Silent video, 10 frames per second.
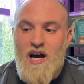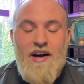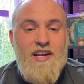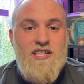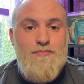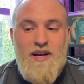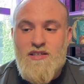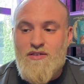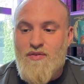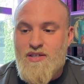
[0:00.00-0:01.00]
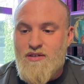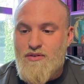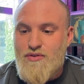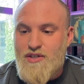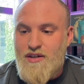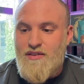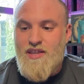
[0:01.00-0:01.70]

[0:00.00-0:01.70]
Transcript: unexpected resolution.